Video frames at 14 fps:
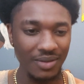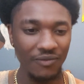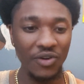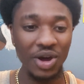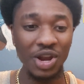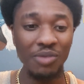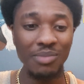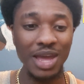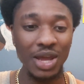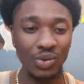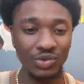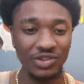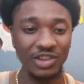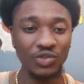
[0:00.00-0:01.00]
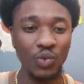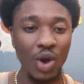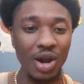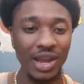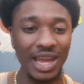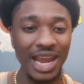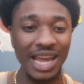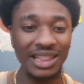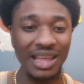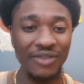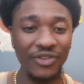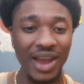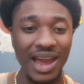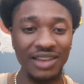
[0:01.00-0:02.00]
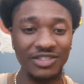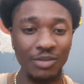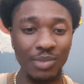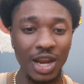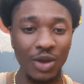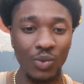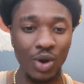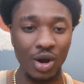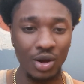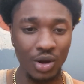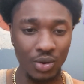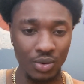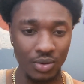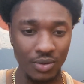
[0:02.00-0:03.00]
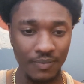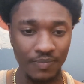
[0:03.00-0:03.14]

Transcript: Fundamentals. It's work. It ain't that flashy, but it worked though.